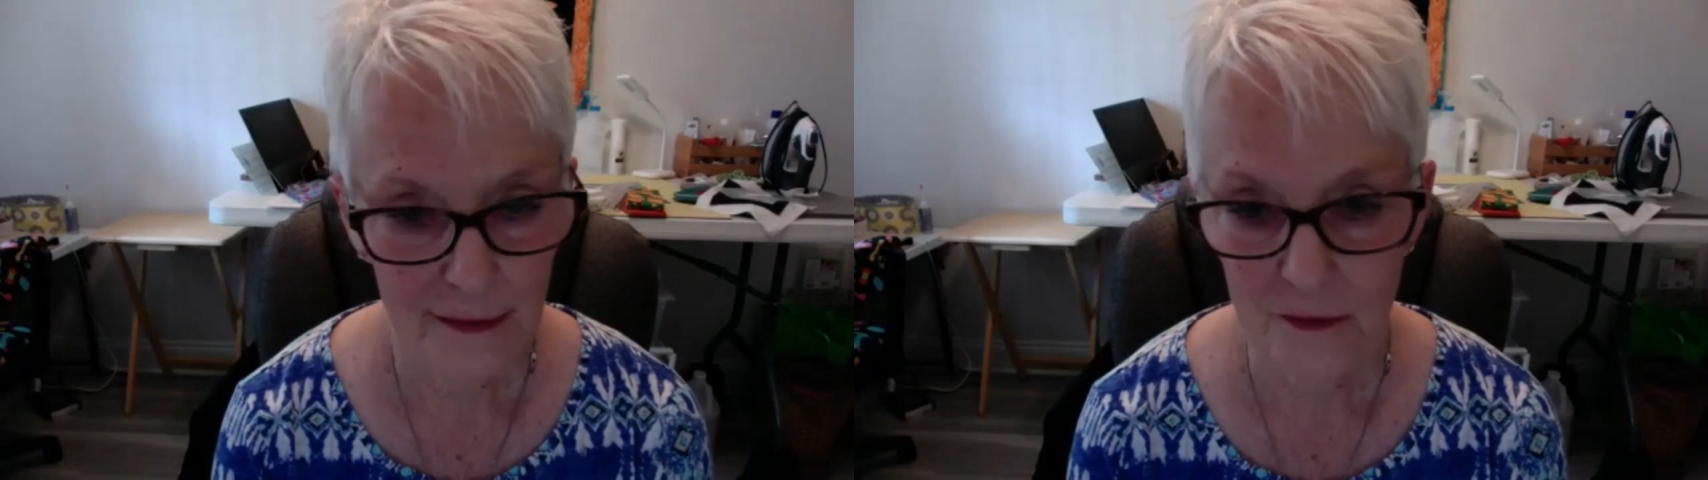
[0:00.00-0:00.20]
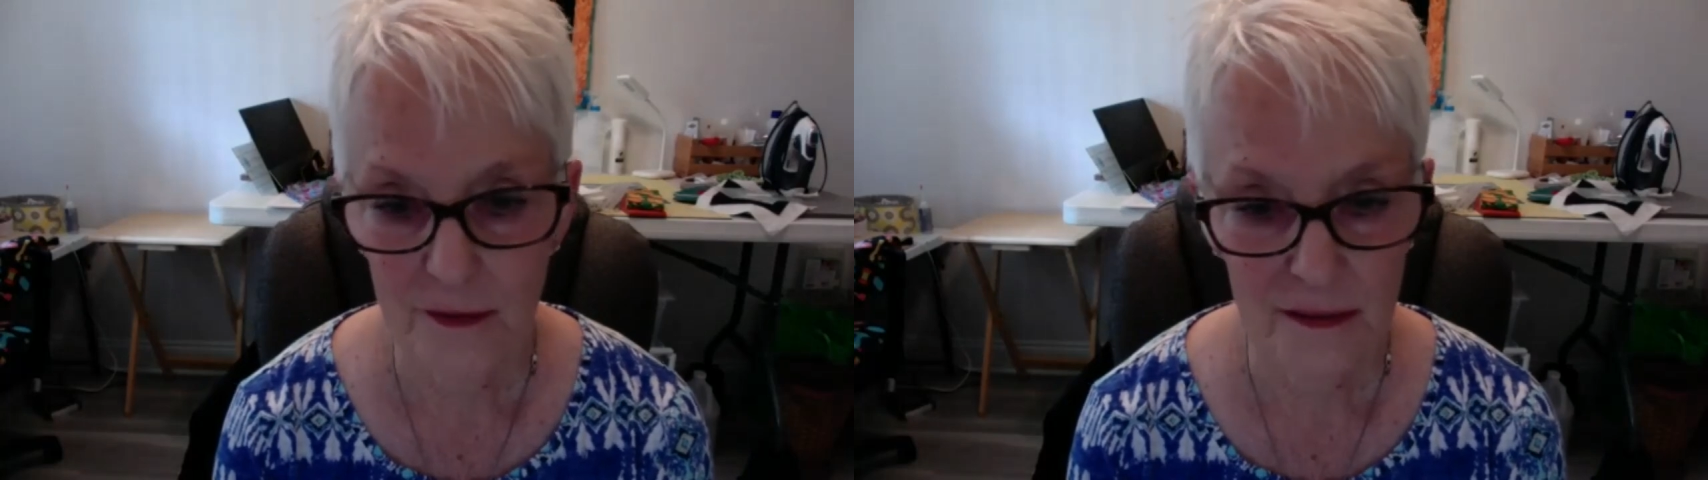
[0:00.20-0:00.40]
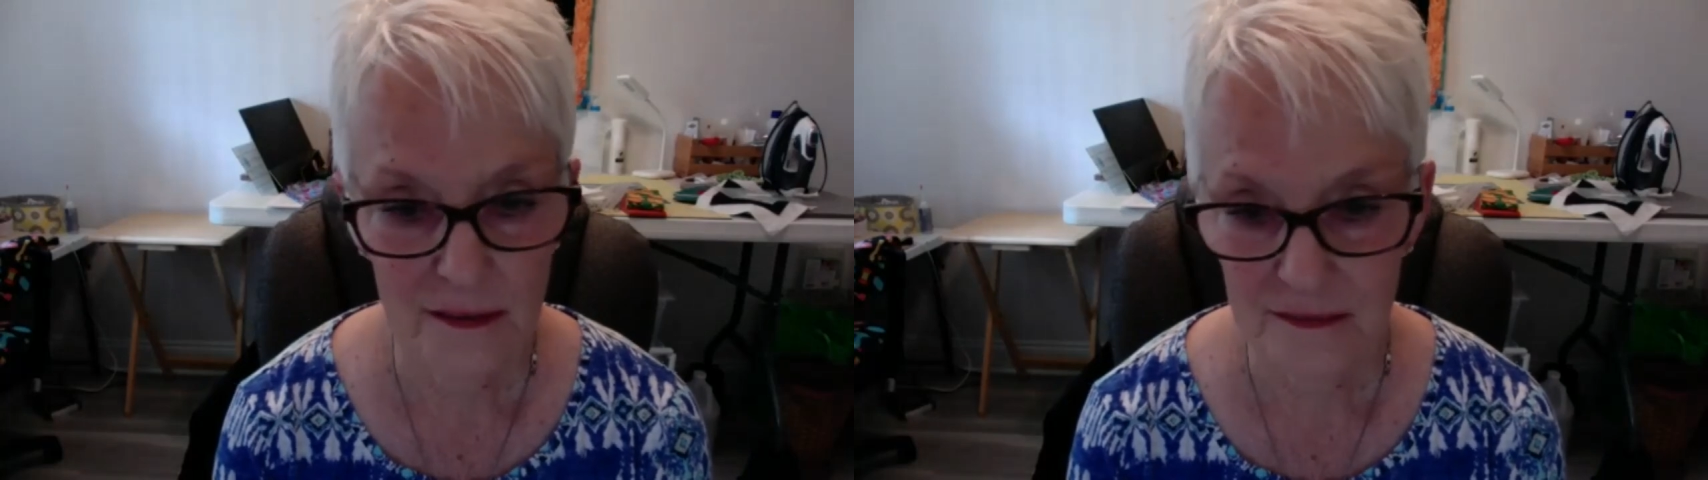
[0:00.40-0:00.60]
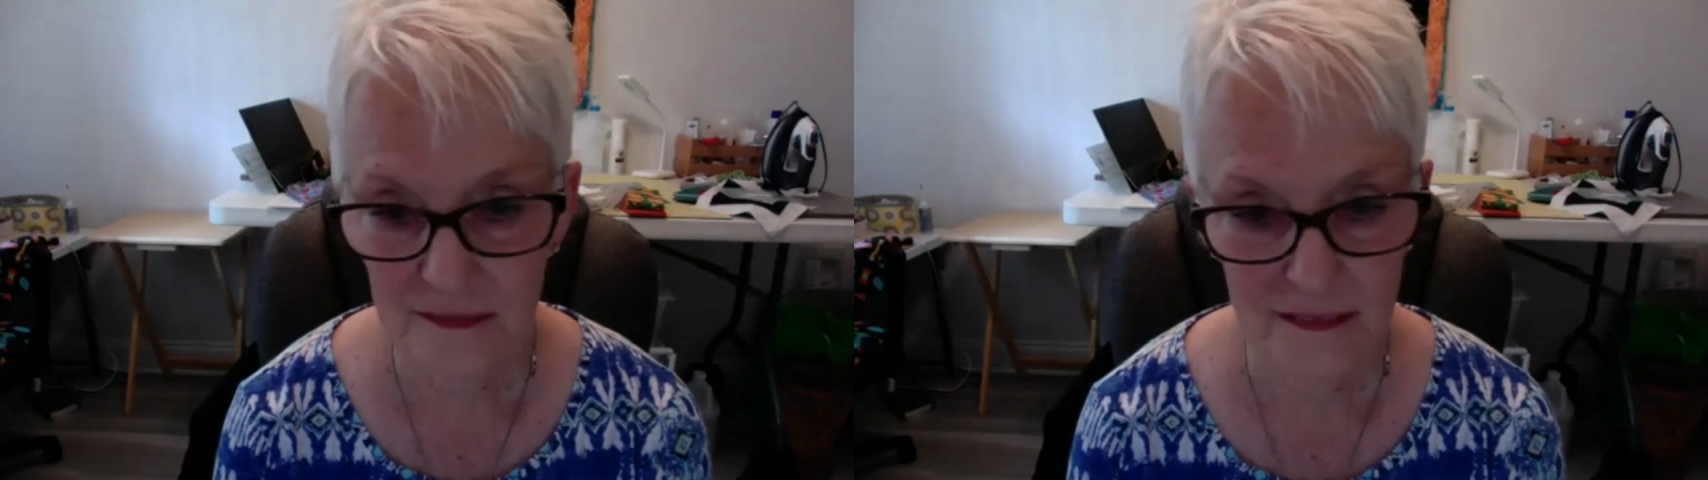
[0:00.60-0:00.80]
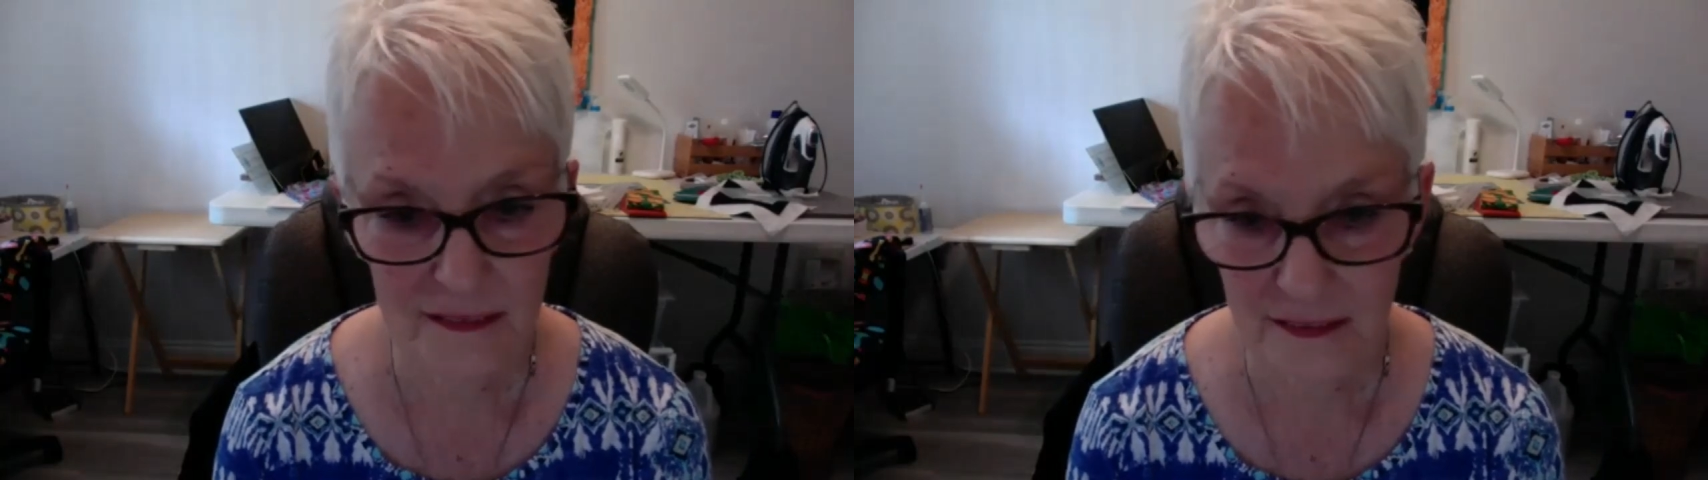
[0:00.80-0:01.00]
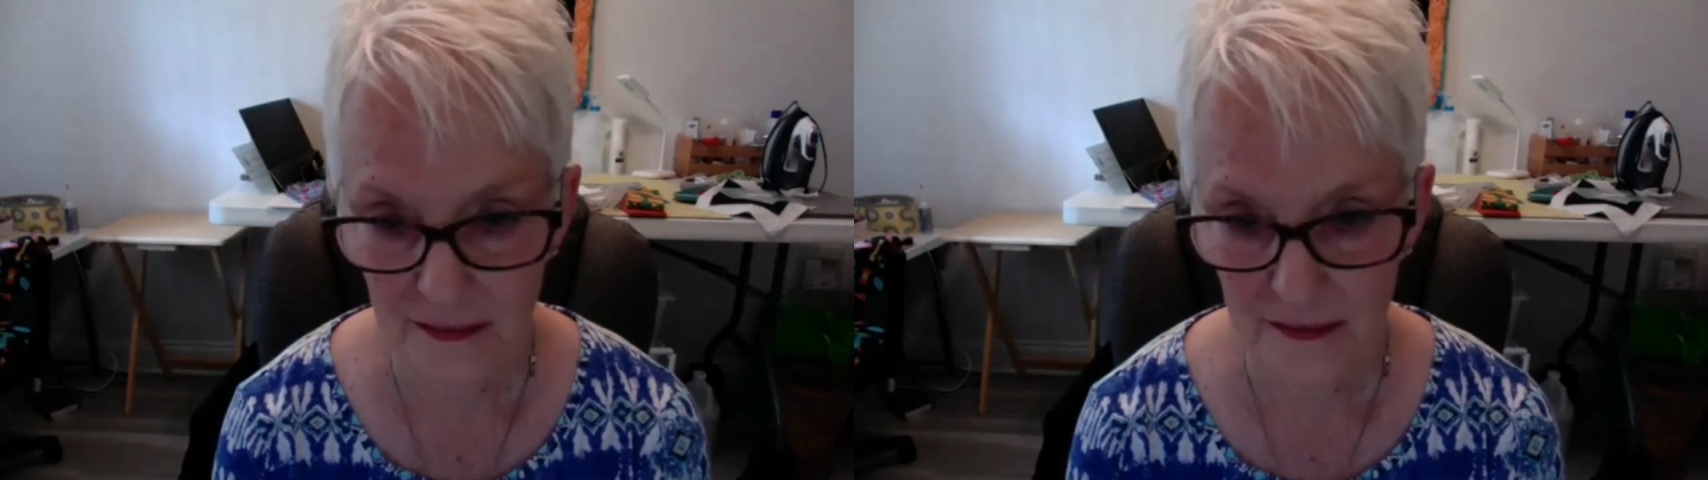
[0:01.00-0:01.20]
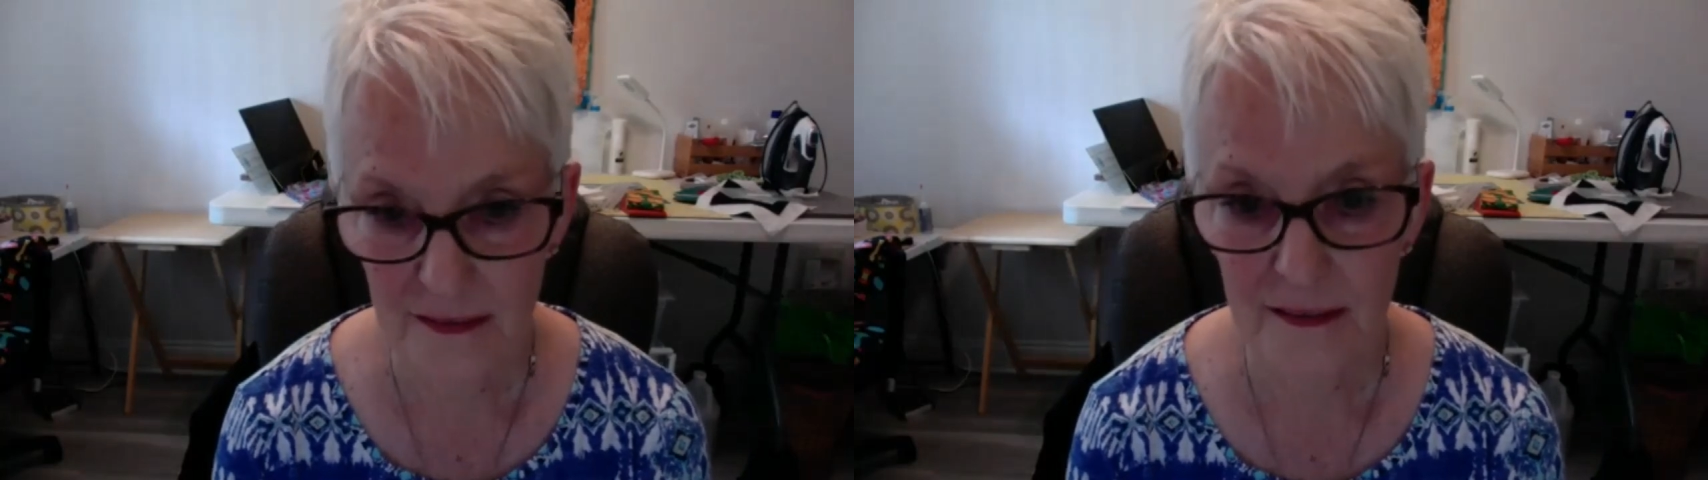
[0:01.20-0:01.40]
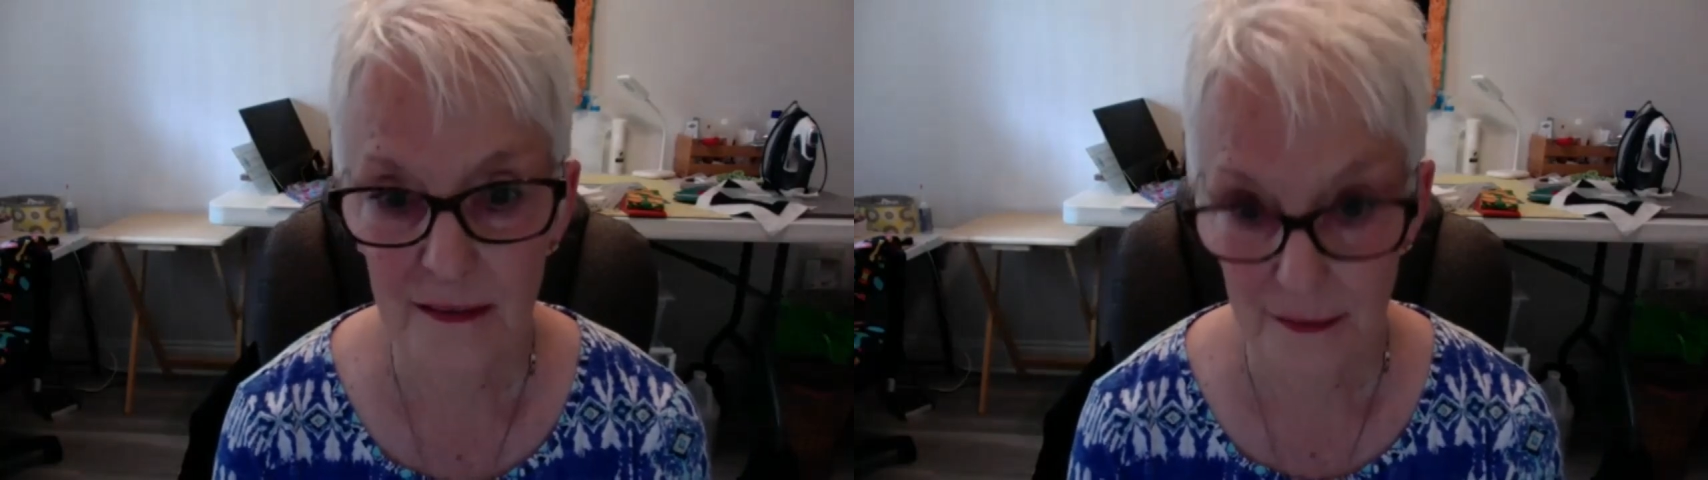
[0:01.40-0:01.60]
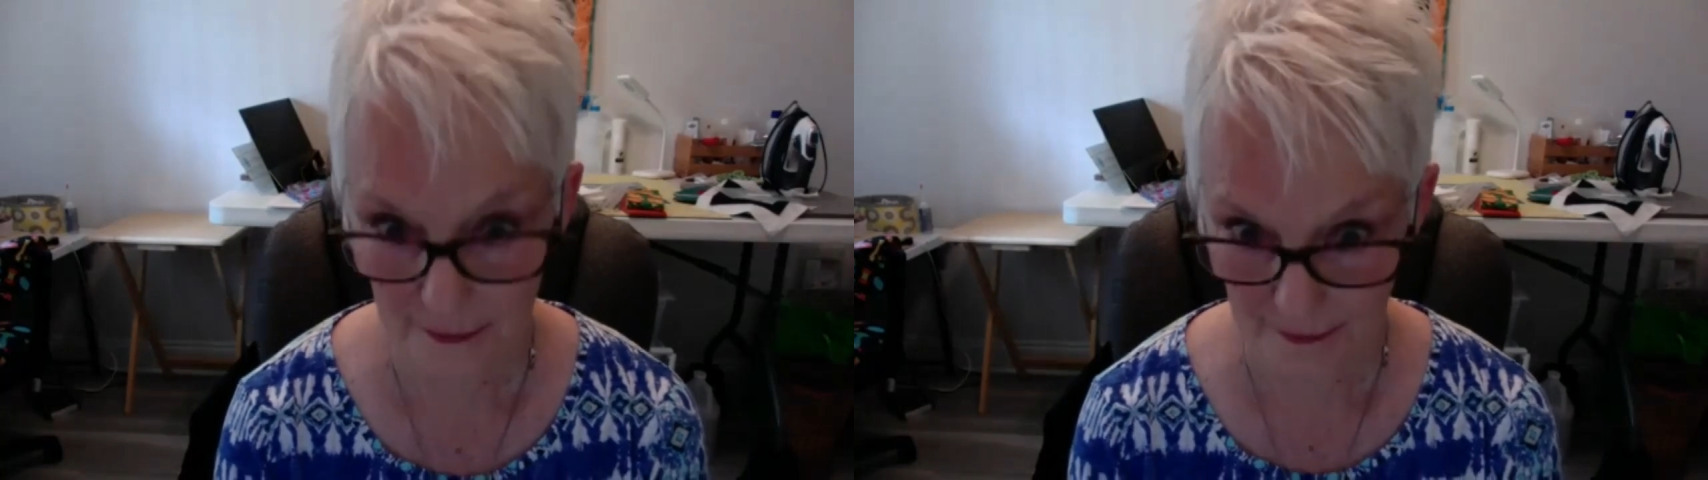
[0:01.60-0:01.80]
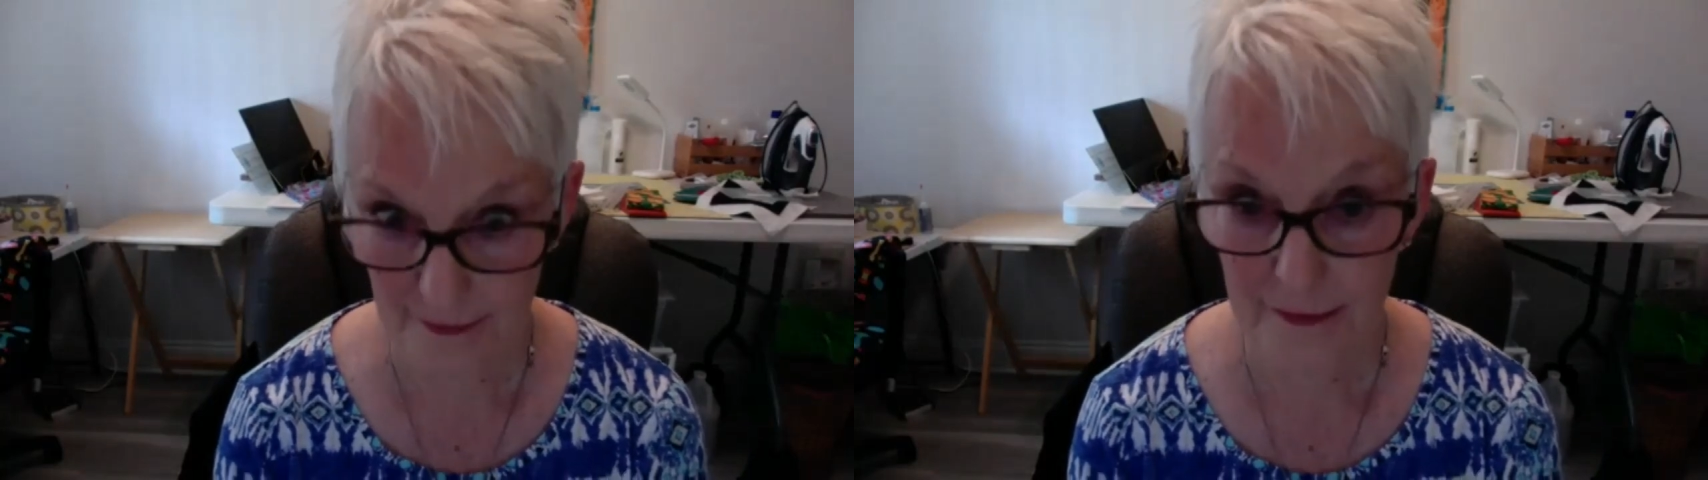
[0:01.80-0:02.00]
oh, get yeah. really screwed up on paper
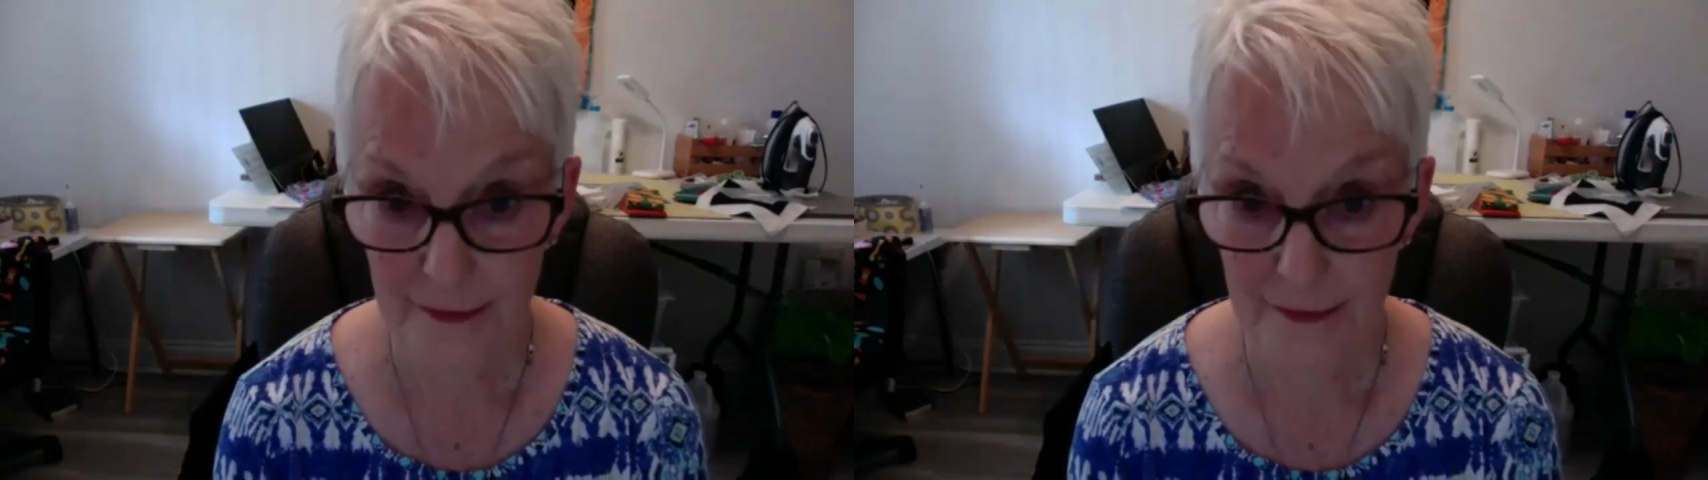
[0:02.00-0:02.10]
piecing.